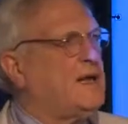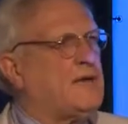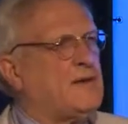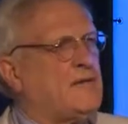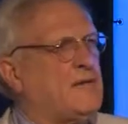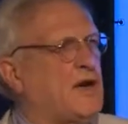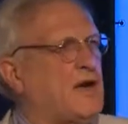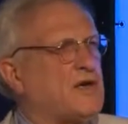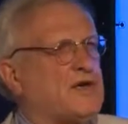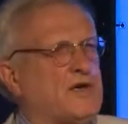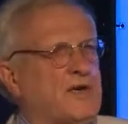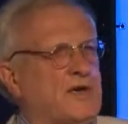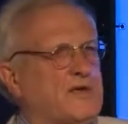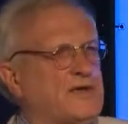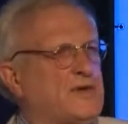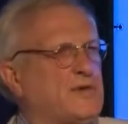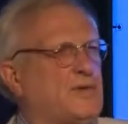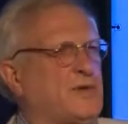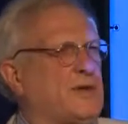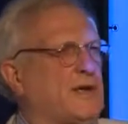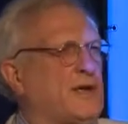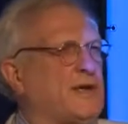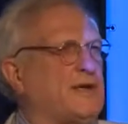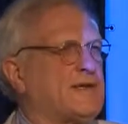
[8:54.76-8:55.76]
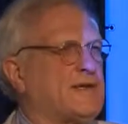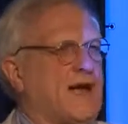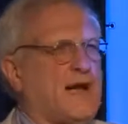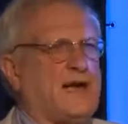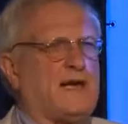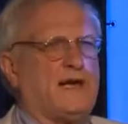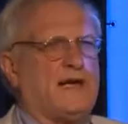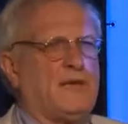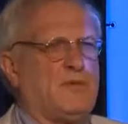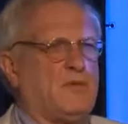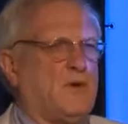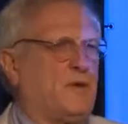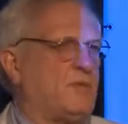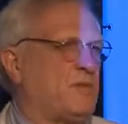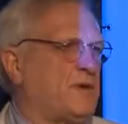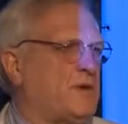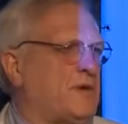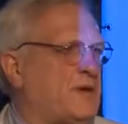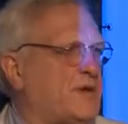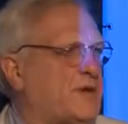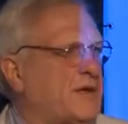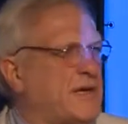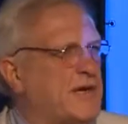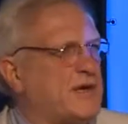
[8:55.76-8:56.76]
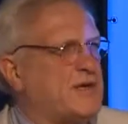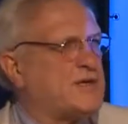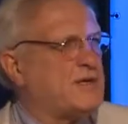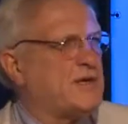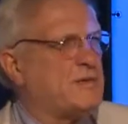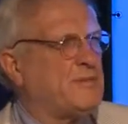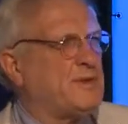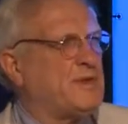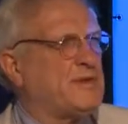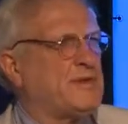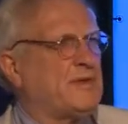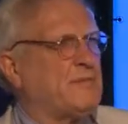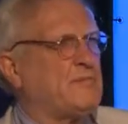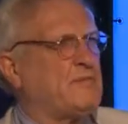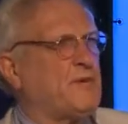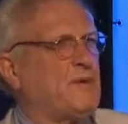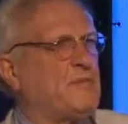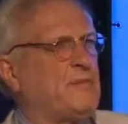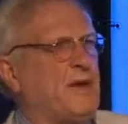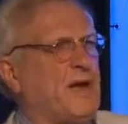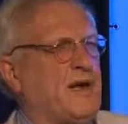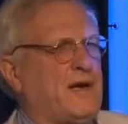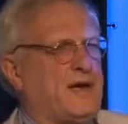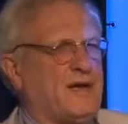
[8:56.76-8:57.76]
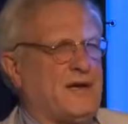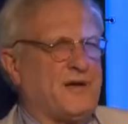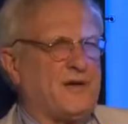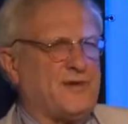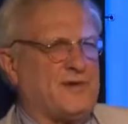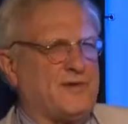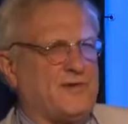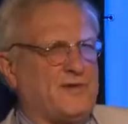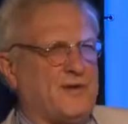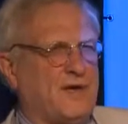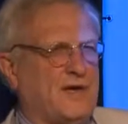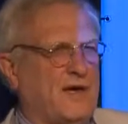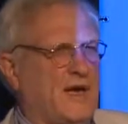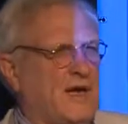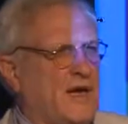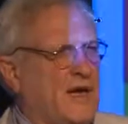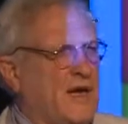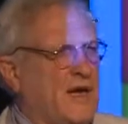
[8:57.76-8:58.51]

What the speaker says: Russia is doing exactly what we teach them in diplomatic history.